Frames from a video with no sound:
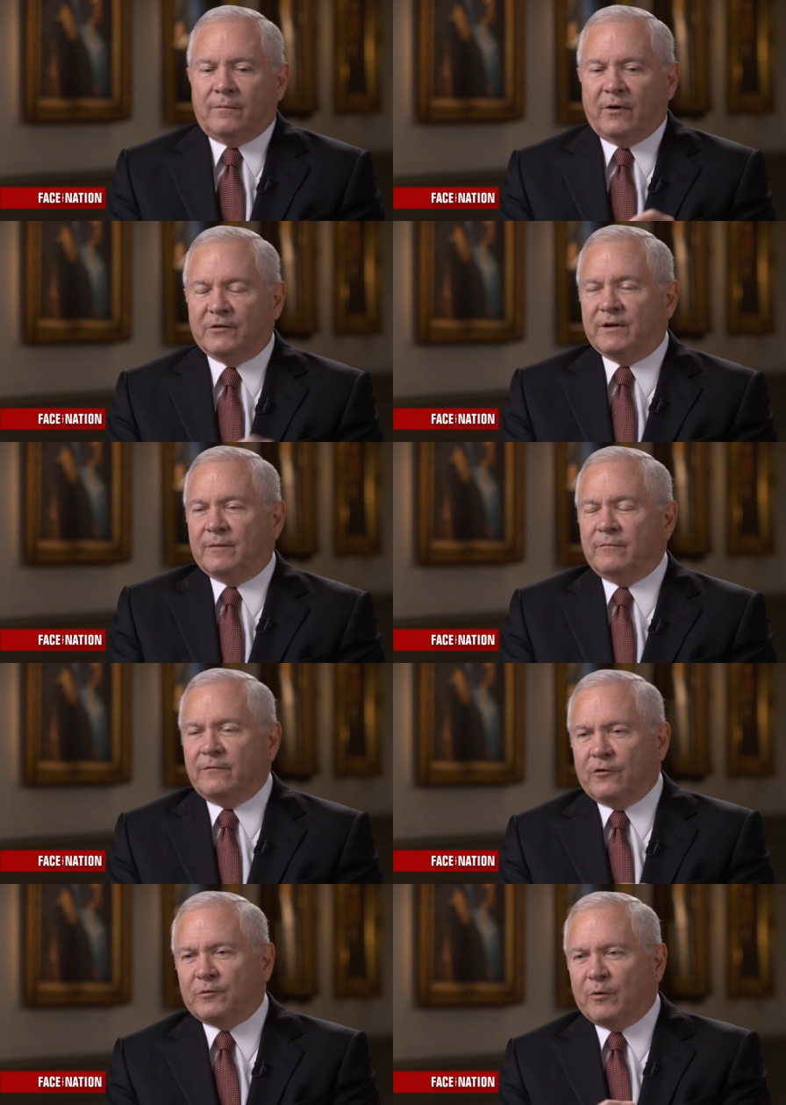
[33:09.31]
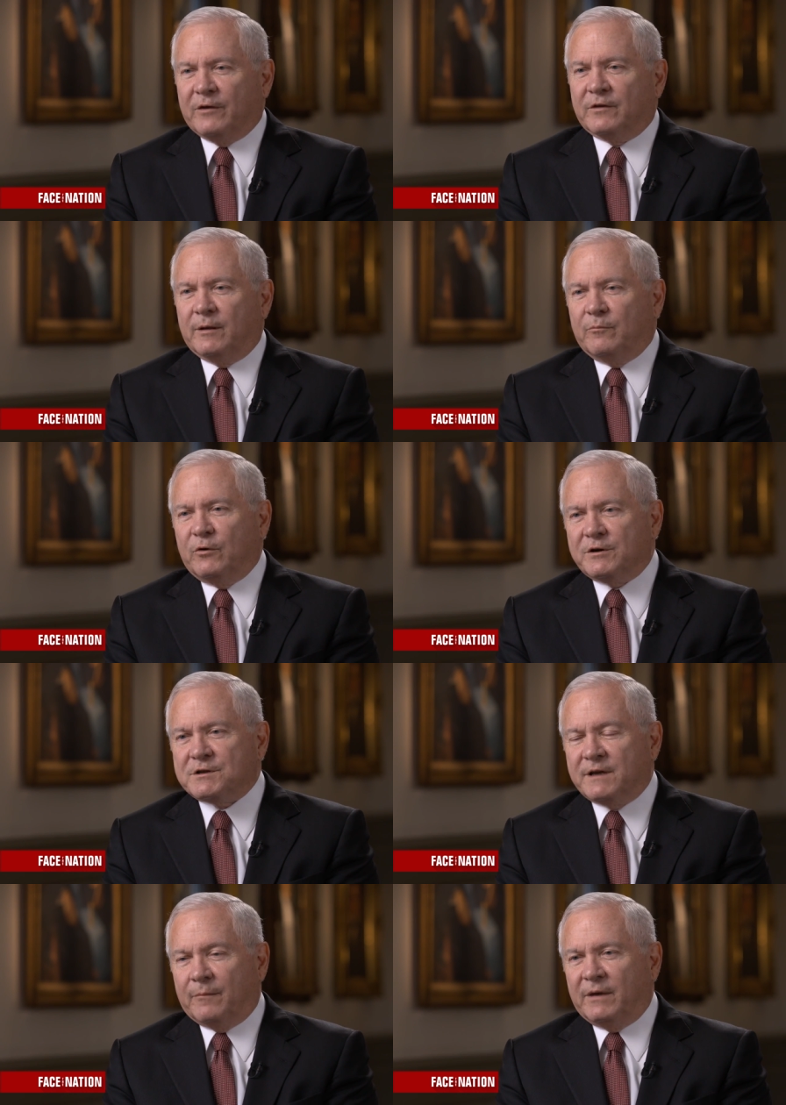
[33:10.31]
President, first President Bush
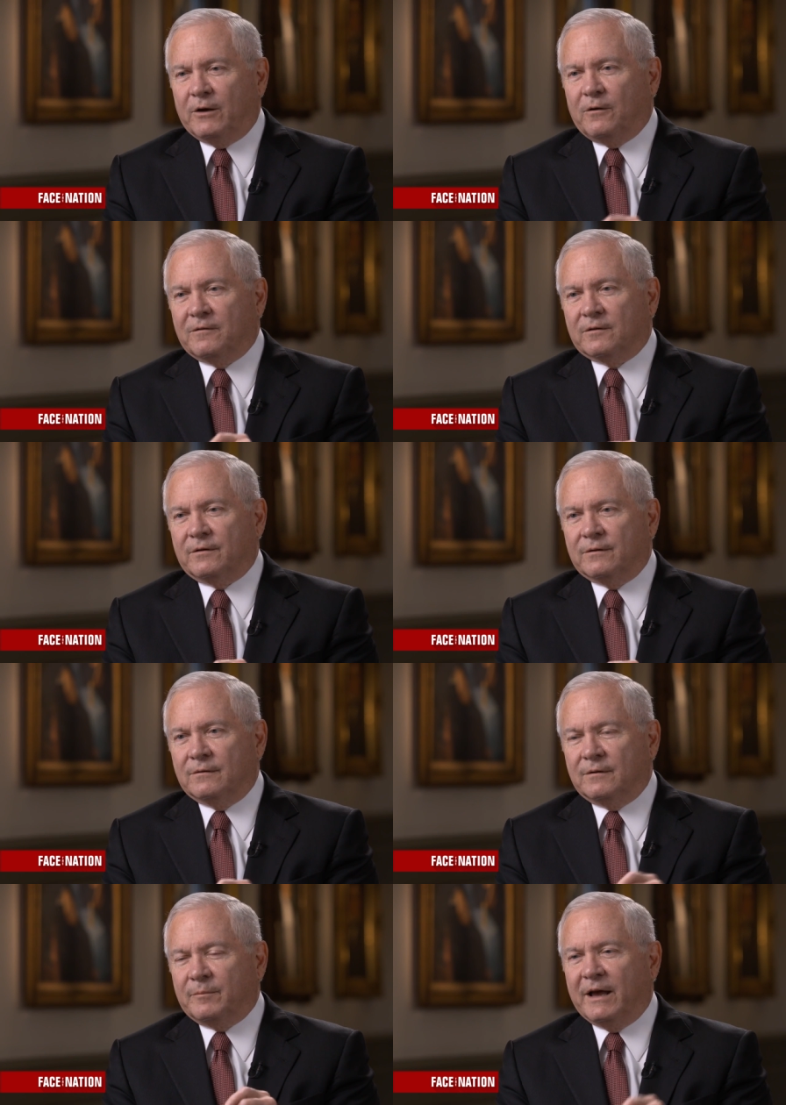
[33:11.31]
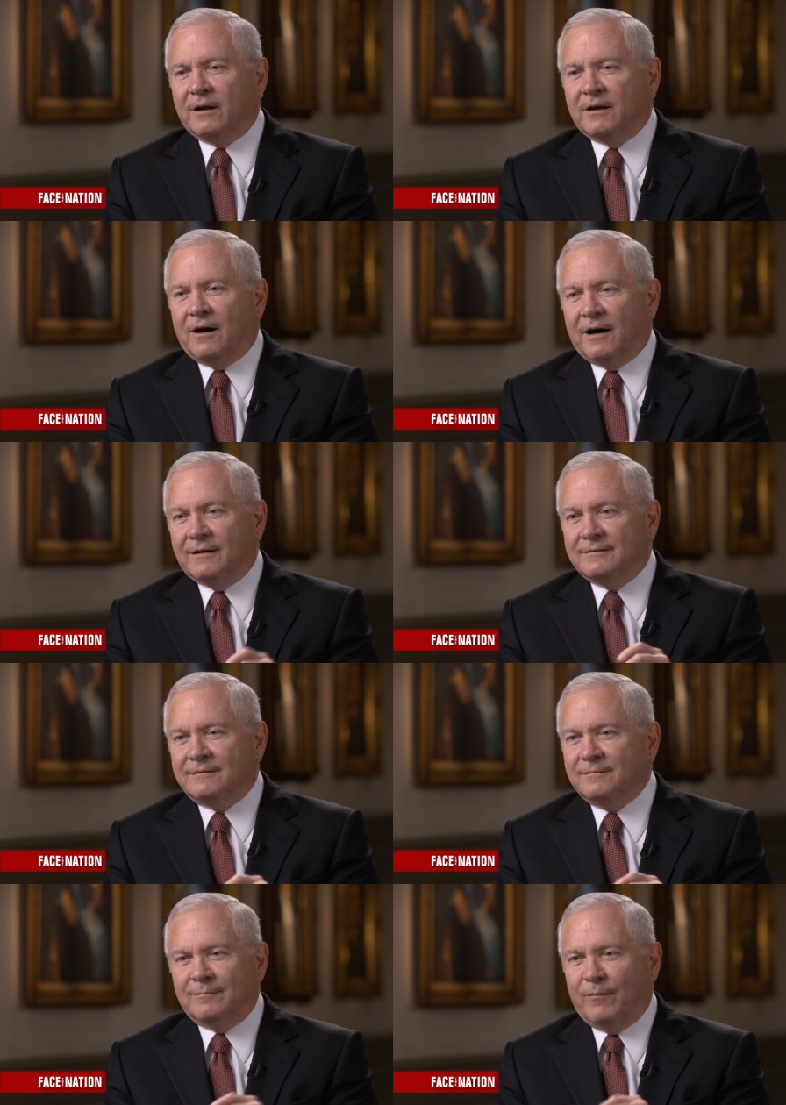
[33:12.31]
sent me over to the Pentagon,
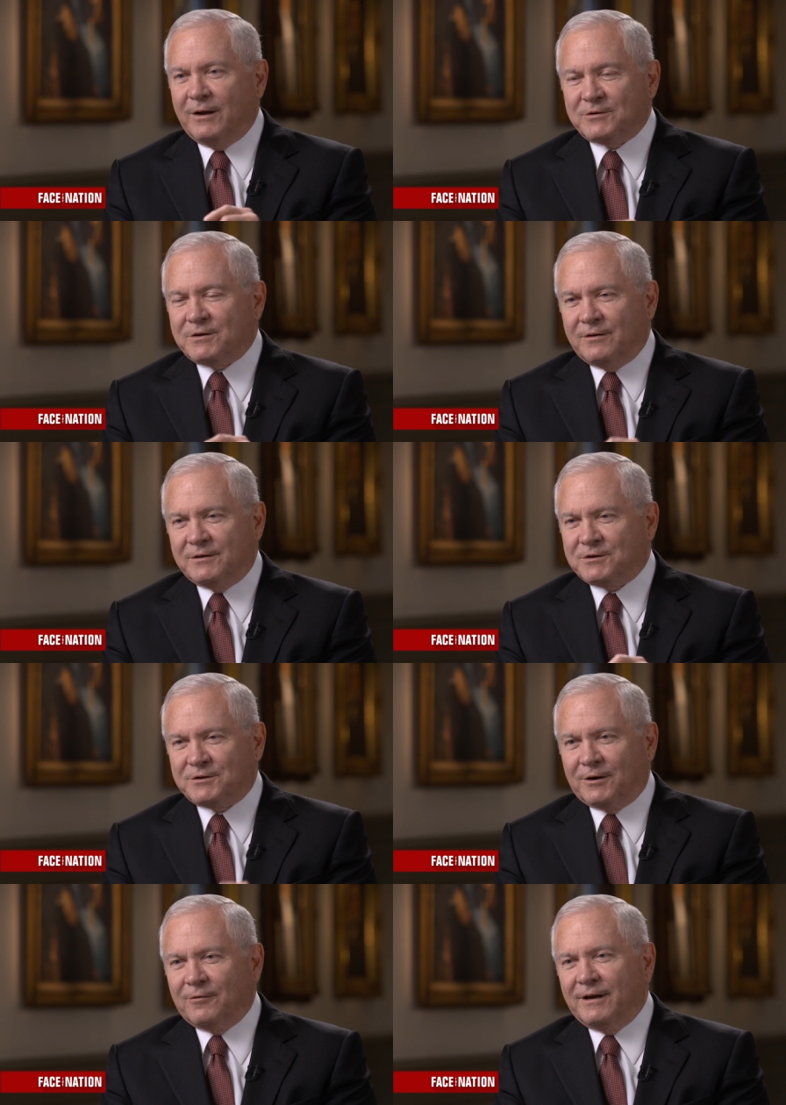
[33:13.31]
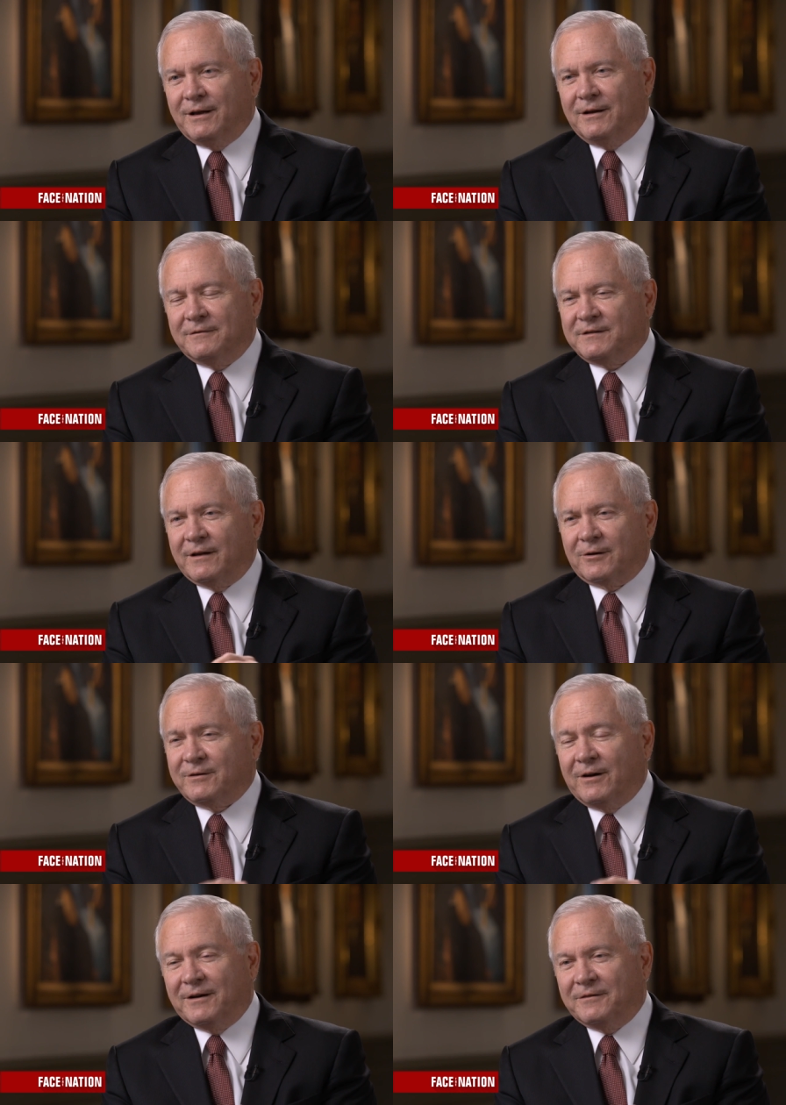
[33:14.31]
much to the chagrin of
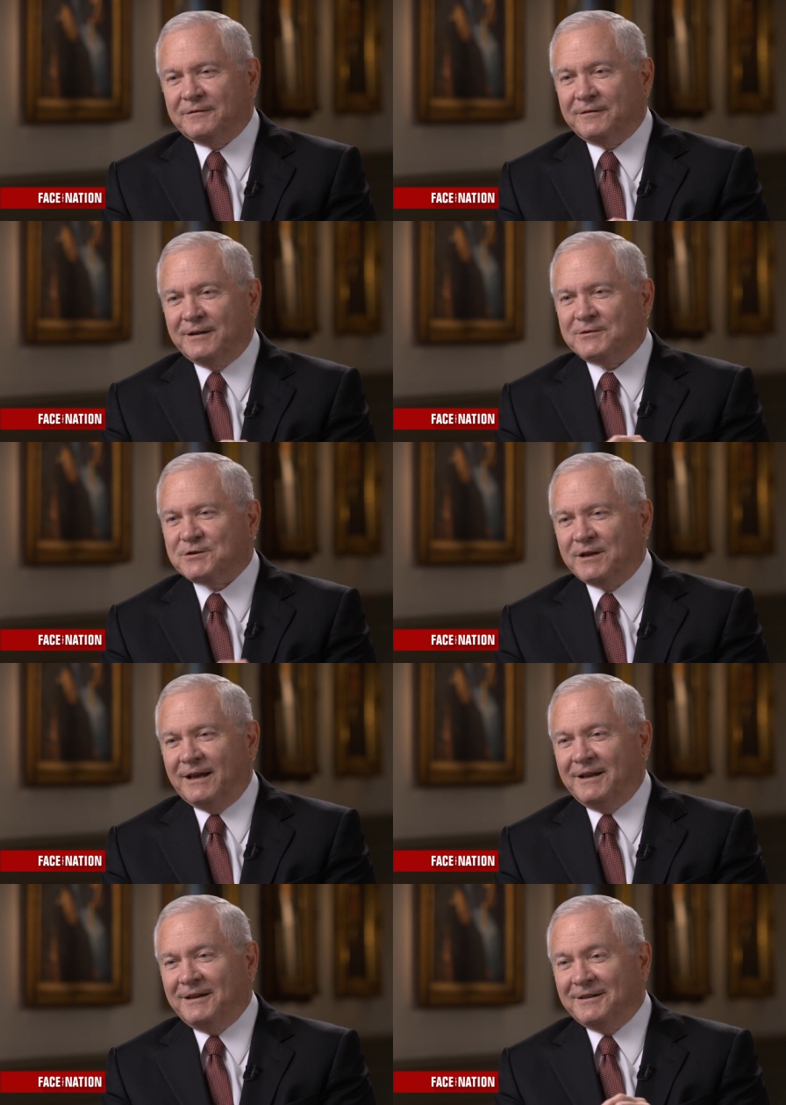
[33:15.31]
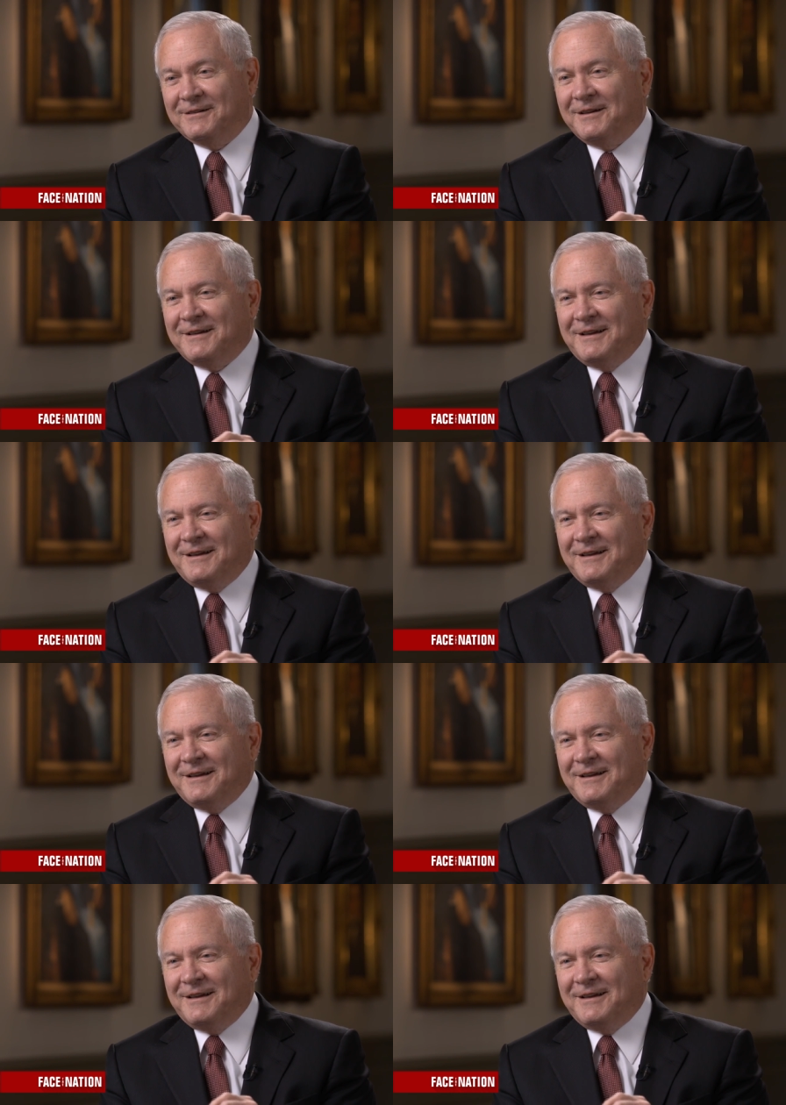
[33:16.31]
Secretary of Defense Cheney and